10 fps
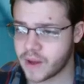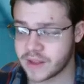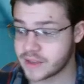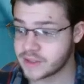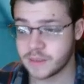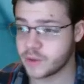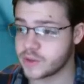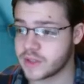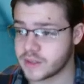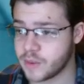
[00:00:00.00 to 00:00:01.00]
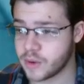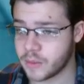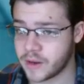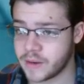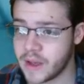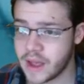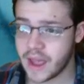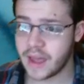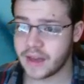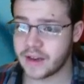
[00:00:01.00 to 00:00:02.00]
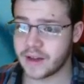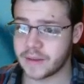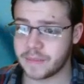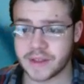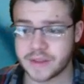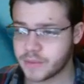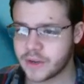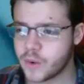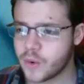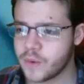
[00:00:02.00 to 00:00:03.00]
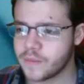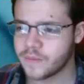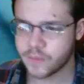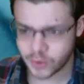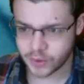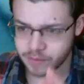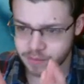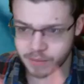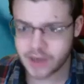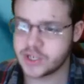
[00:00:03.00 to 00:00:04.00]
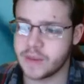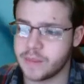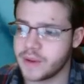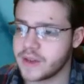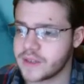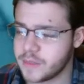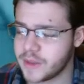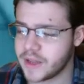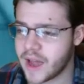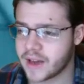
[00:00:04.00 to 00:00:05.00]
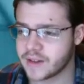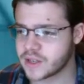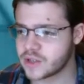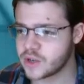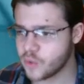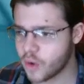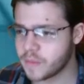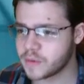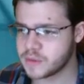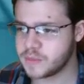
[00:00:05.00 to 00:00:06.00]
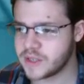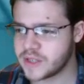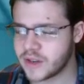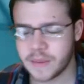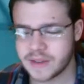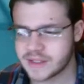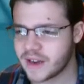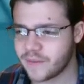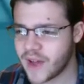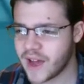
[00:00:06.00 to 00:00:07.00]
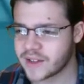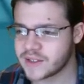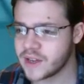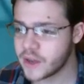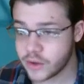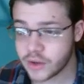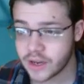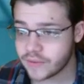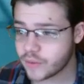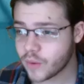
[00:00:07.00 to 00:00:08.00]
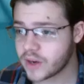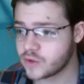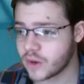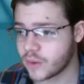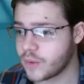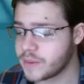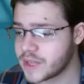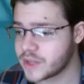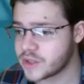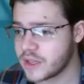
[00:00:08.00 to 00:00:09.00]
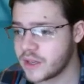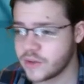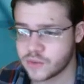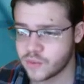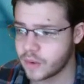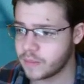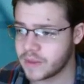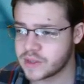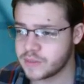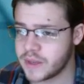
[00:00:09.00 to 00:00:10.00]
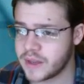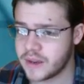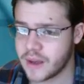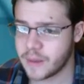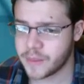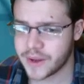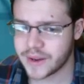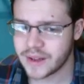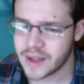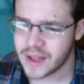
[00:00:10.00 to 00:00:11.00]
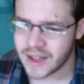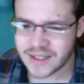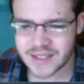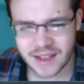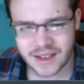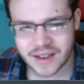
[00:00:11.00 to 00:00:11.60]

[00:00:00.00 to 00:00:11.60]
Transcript: that is similar to this Pokemon. And it's pretty cool for Machamp to be at such a normal speed tier. I mean, it's not fast. You could even run it Trick Room potentially. You just run min speed, but it's like